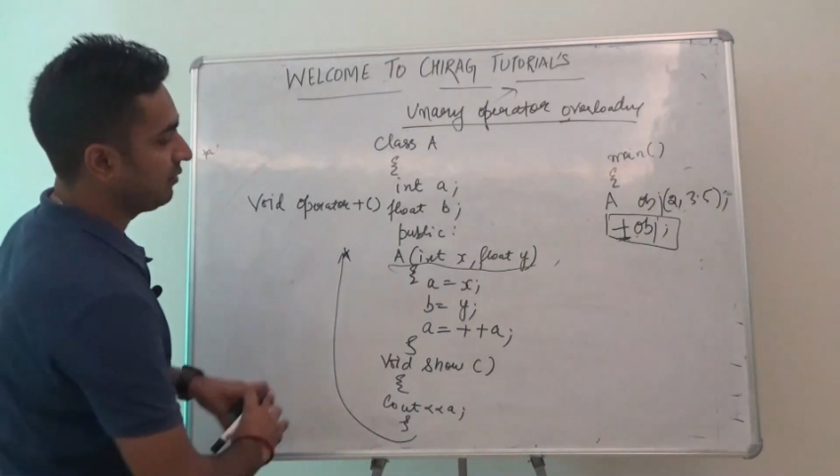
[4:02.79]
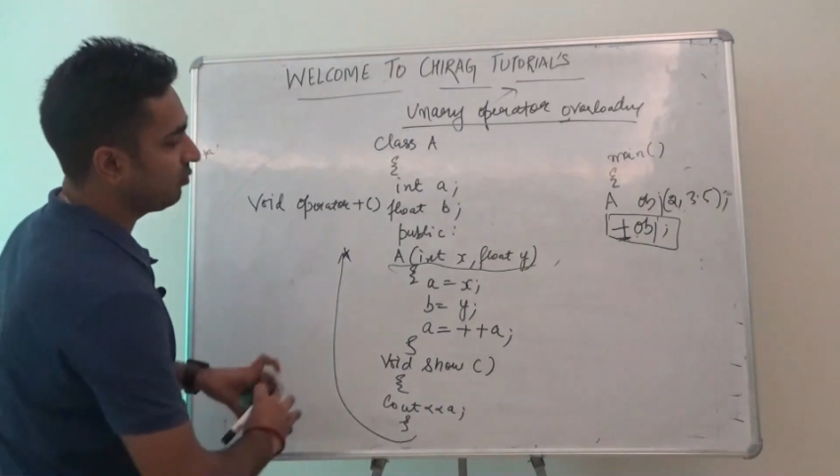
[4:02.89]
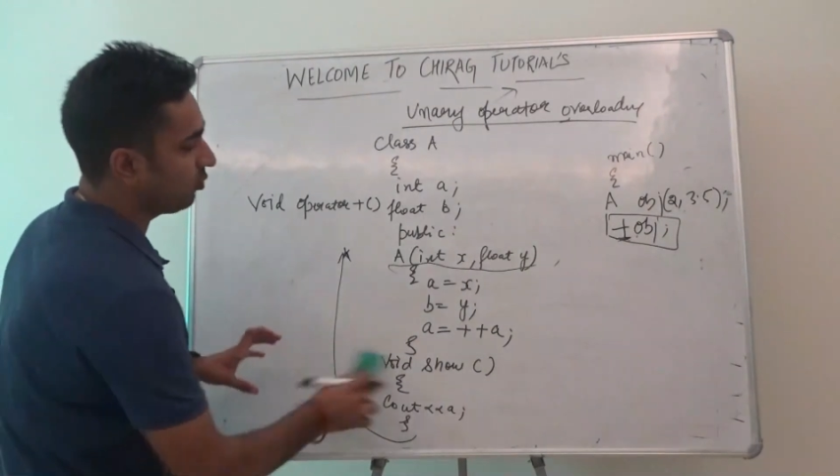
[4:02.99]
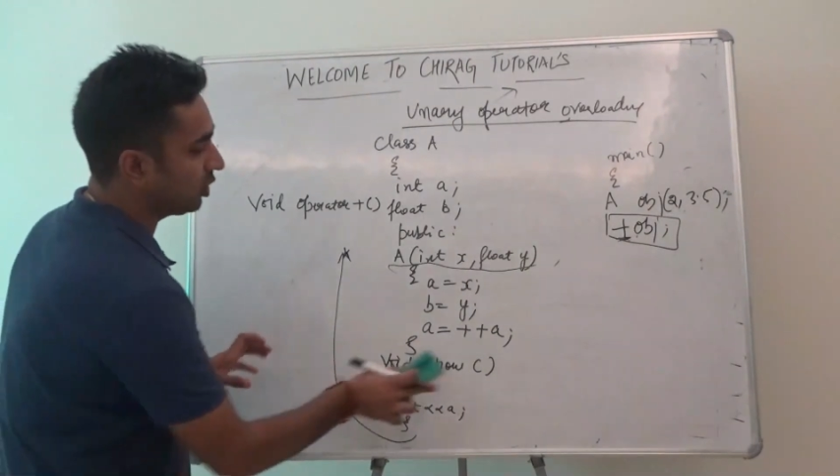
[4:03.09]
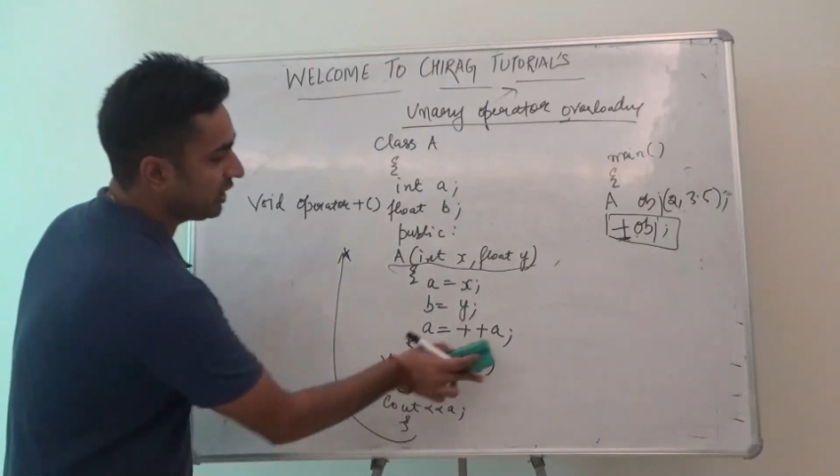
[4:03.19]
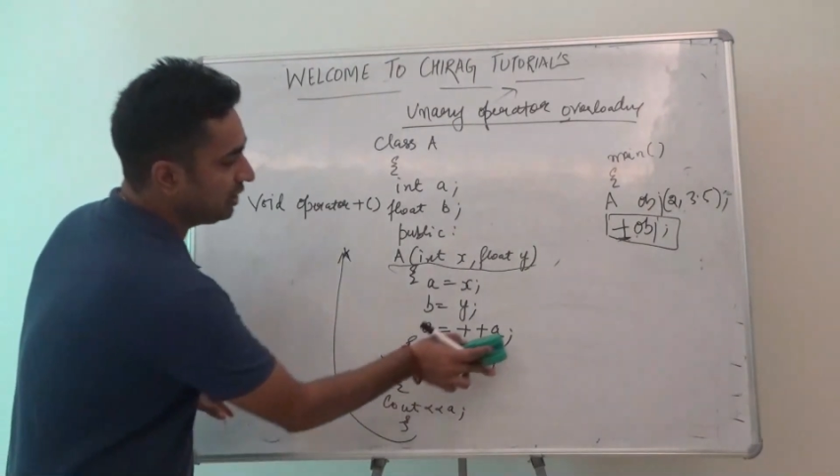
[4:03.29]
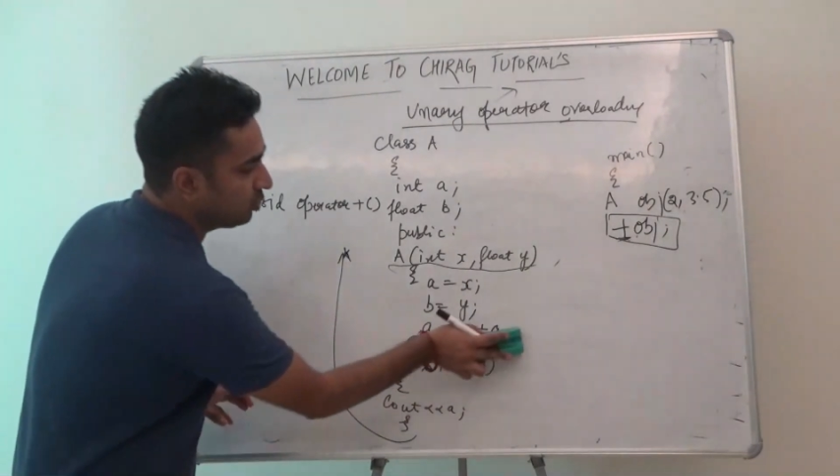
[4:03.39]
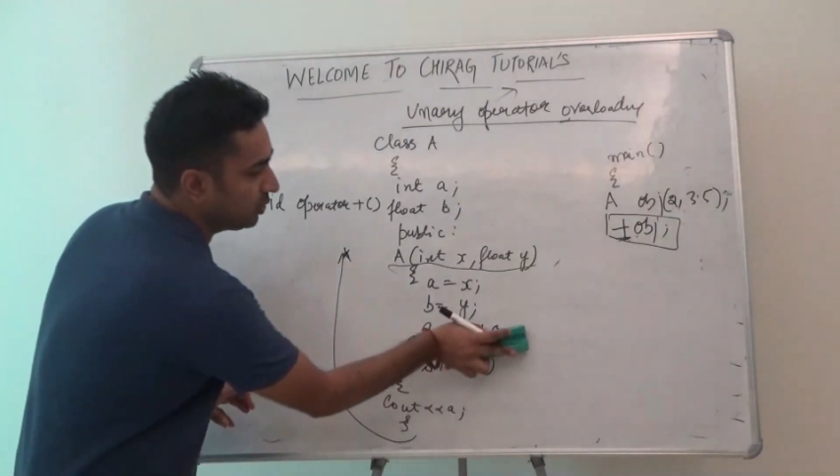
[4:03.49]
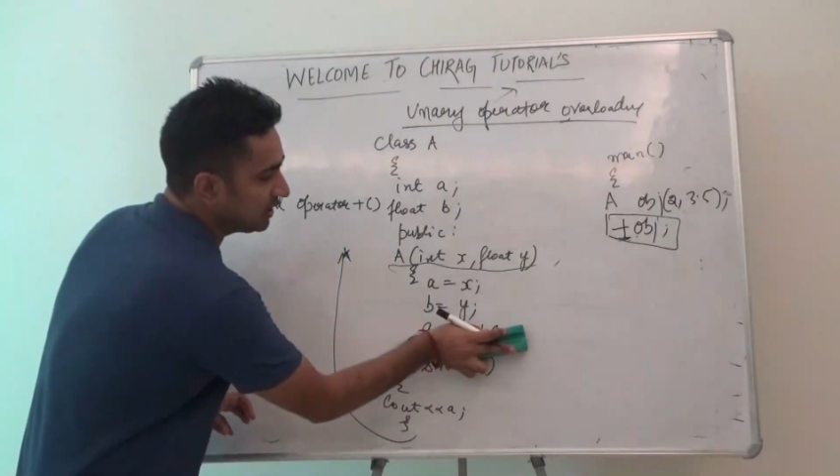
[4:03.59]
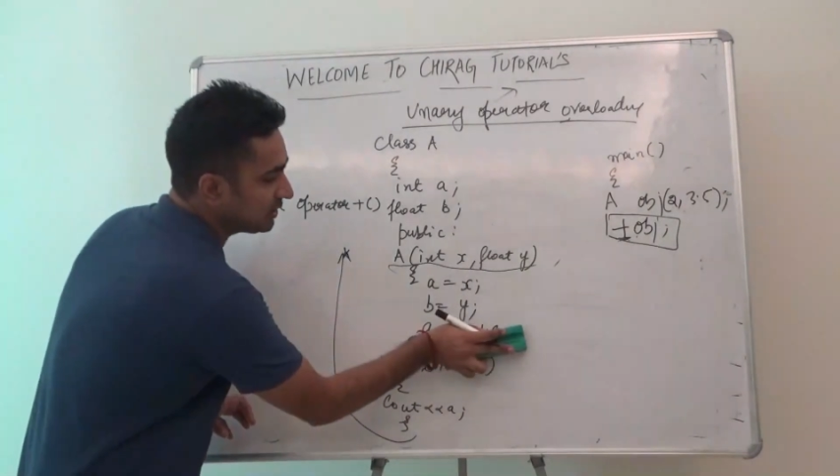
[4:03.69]
what
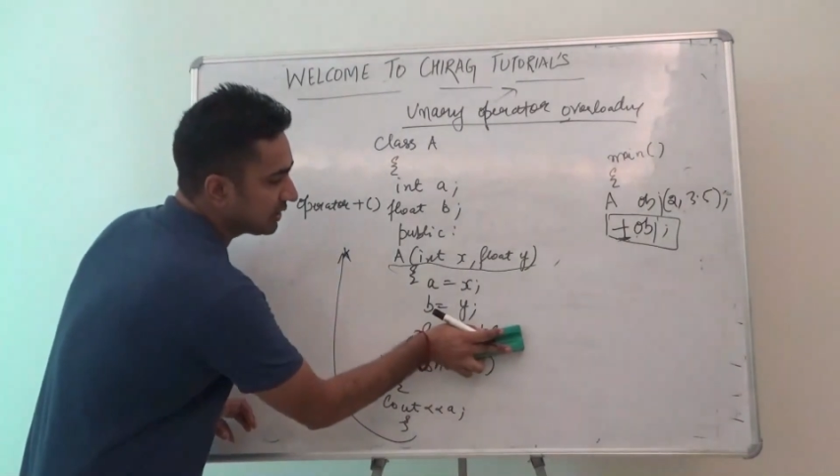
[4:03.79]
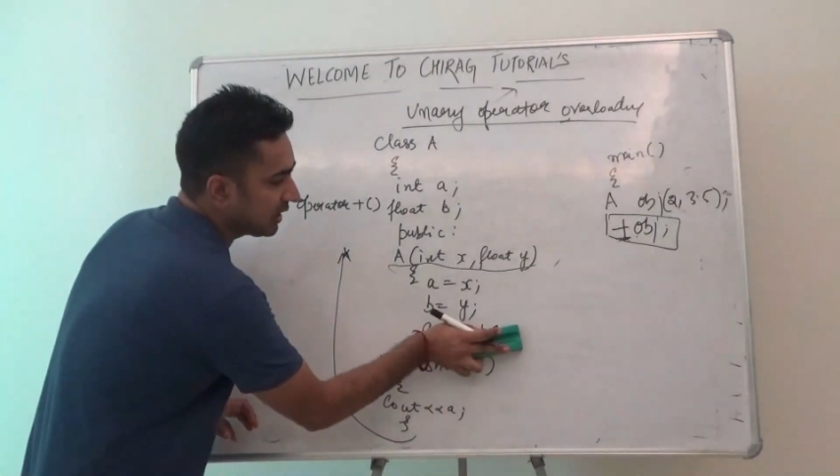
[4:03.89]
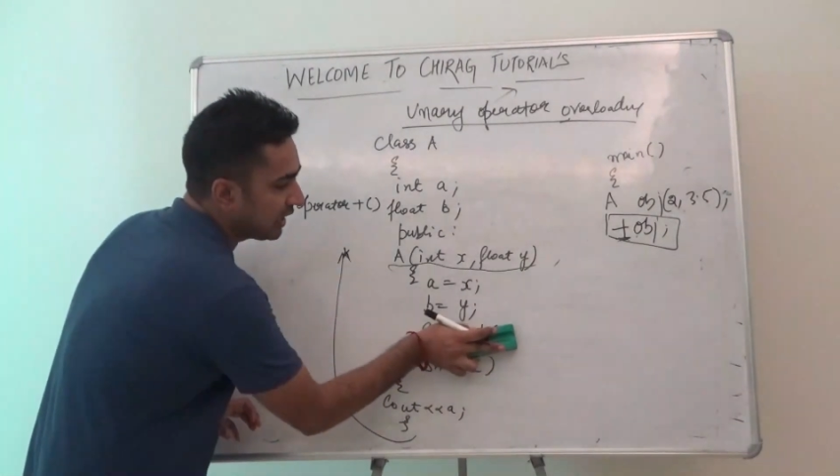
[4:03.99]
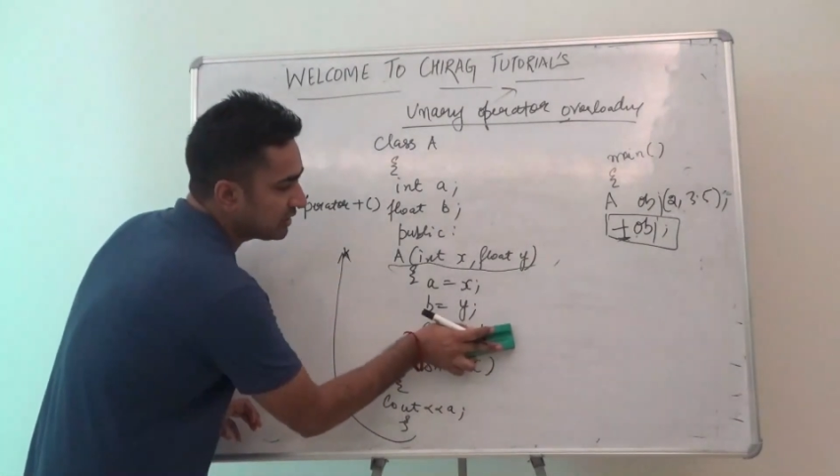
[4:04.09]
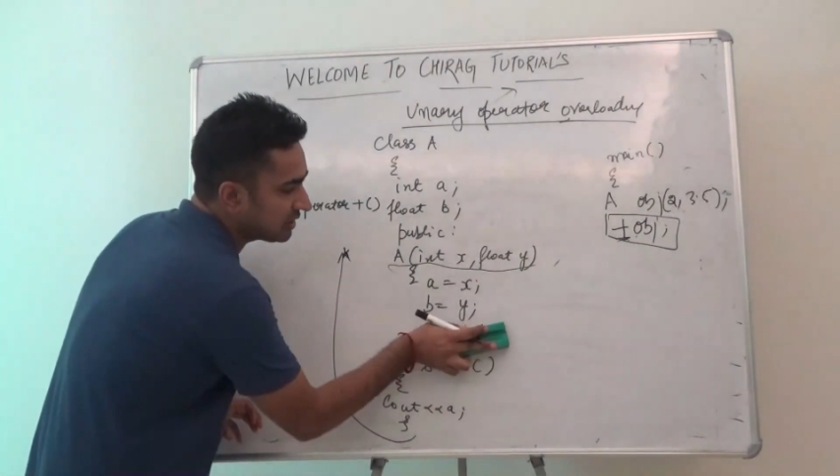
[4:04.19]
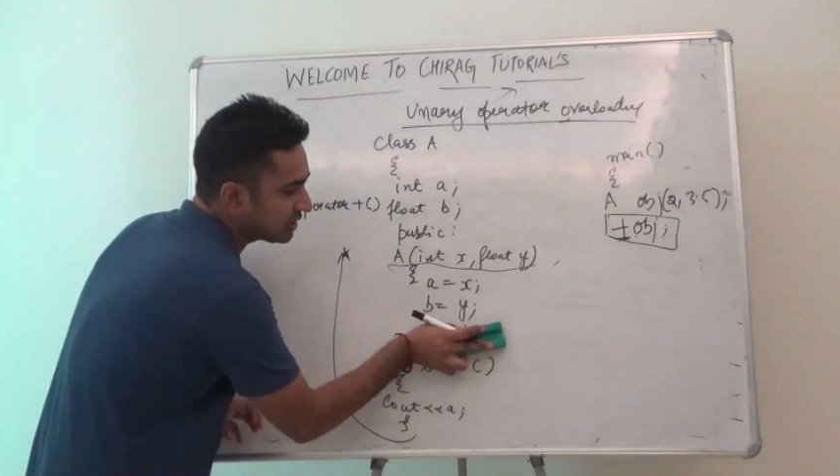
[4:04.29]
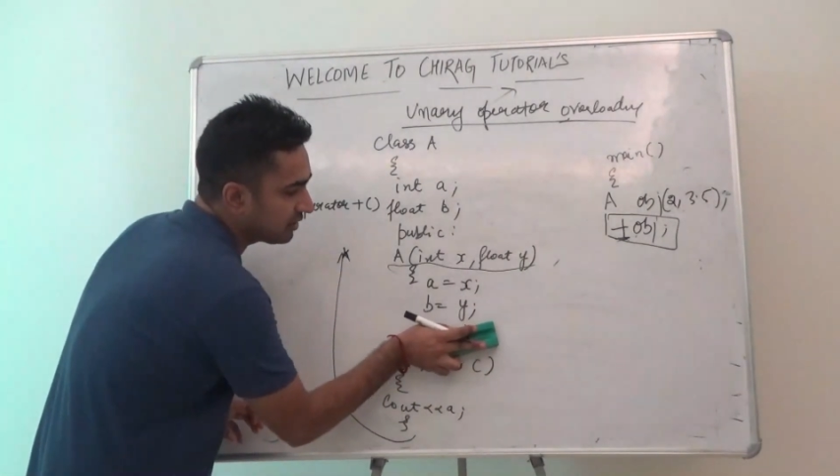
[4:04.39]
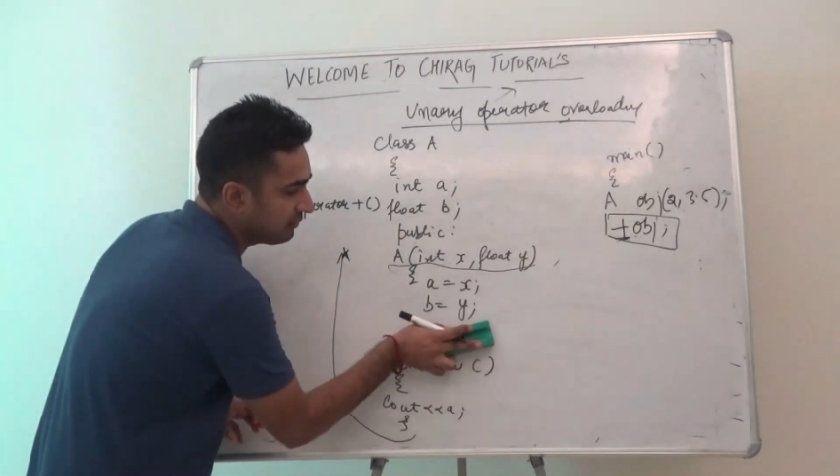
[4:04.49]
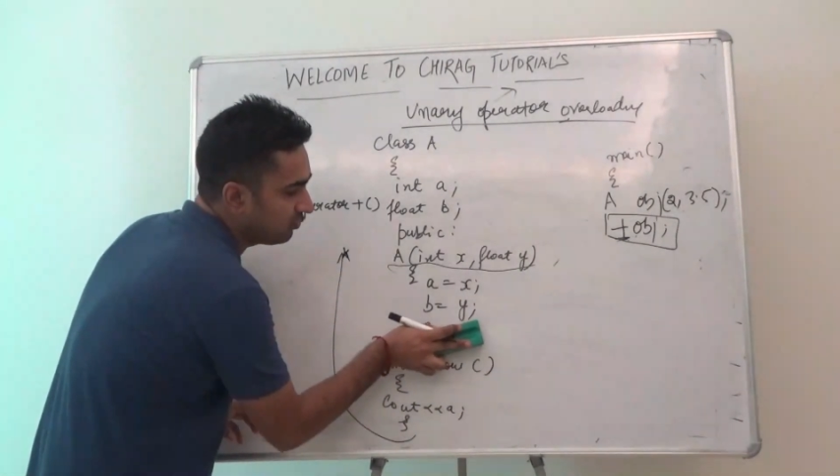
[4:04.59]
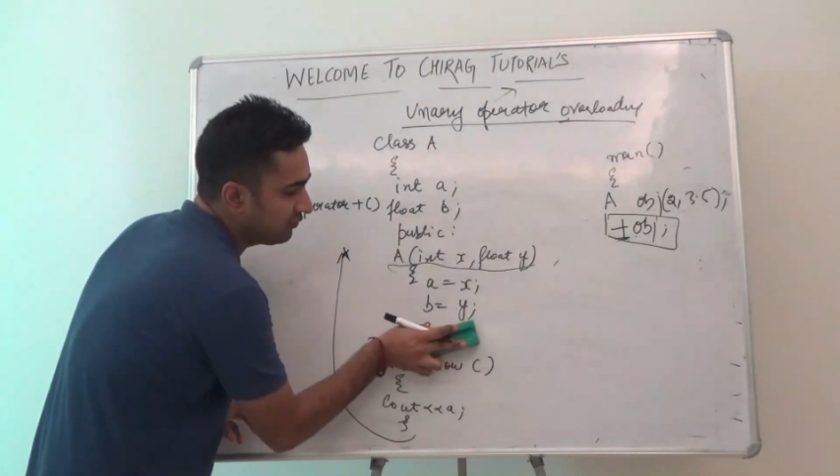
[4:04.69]
I do is I
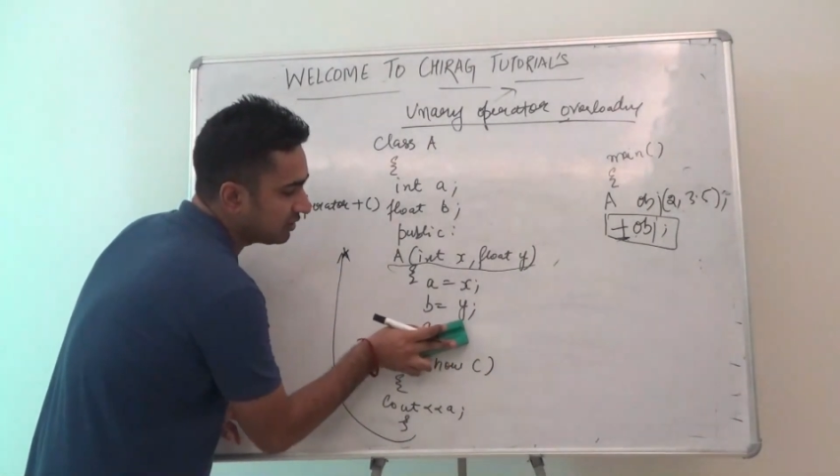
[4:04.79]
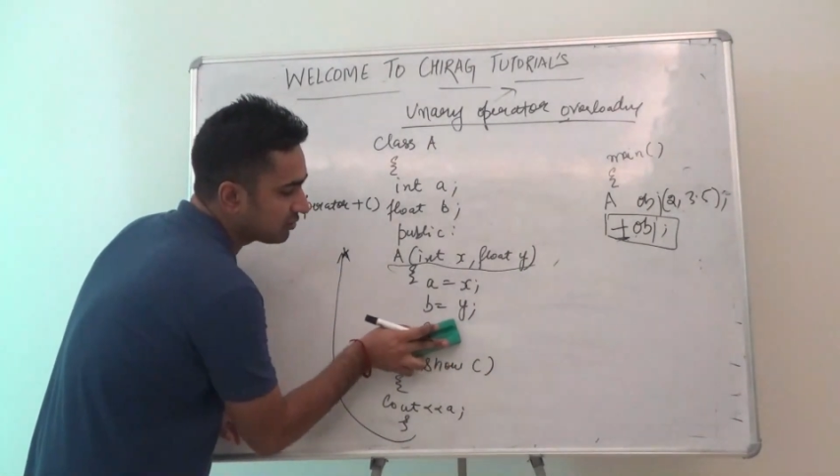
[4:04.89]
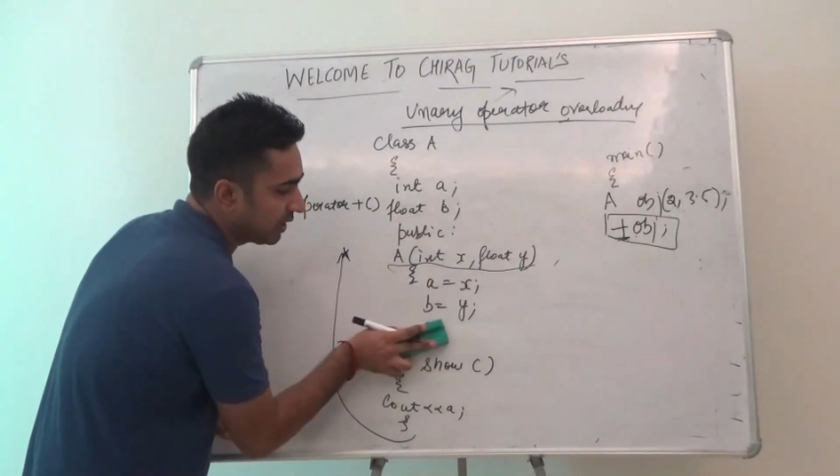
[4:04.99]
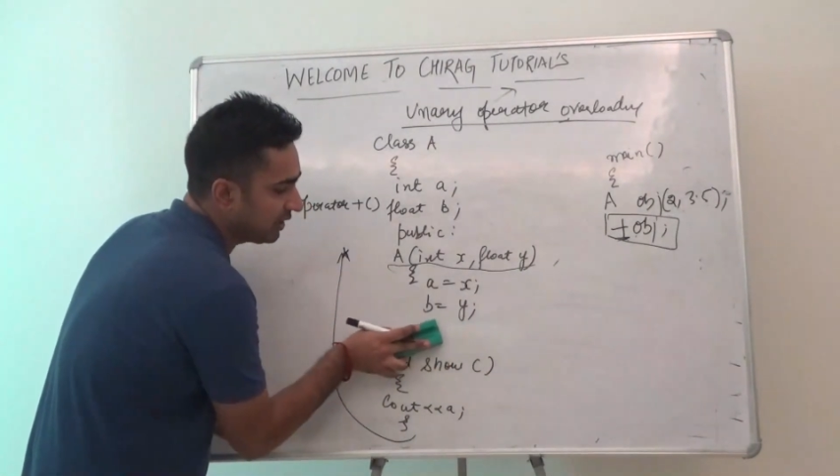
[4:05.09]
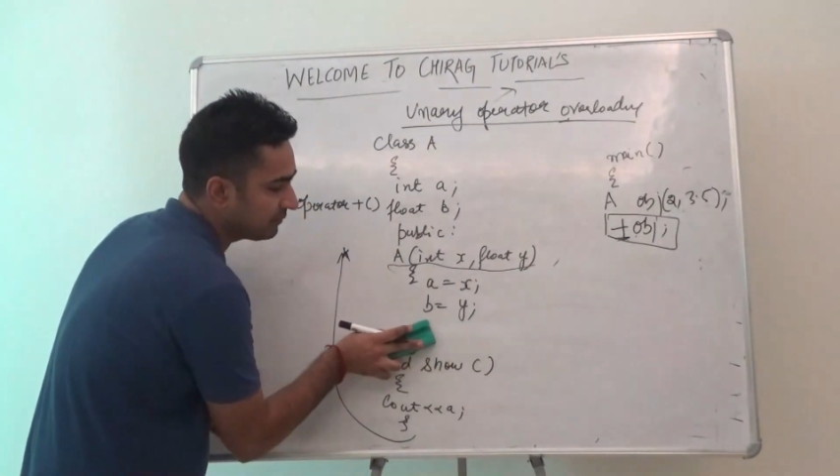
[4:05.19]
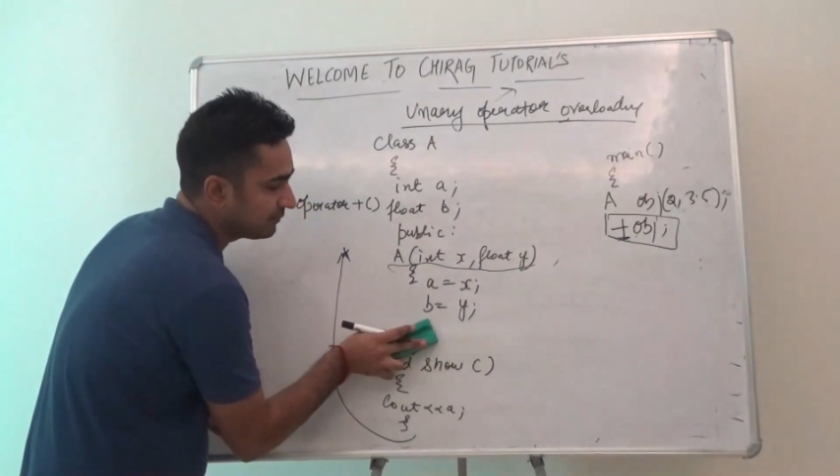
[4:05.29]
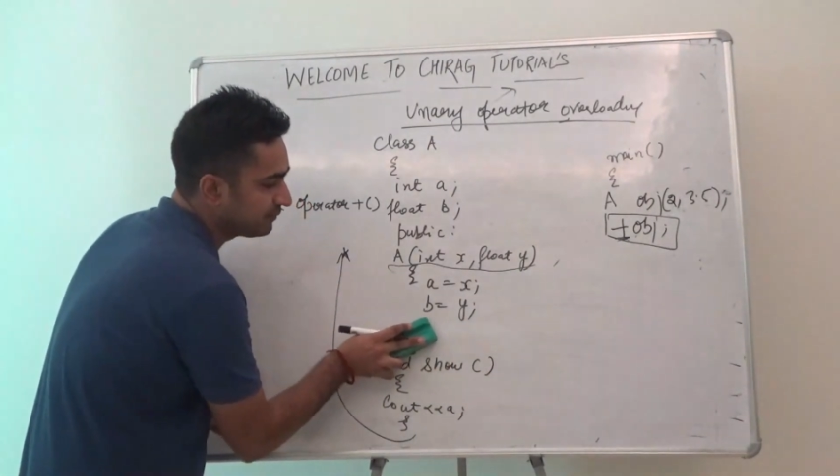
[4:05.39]
just remove this one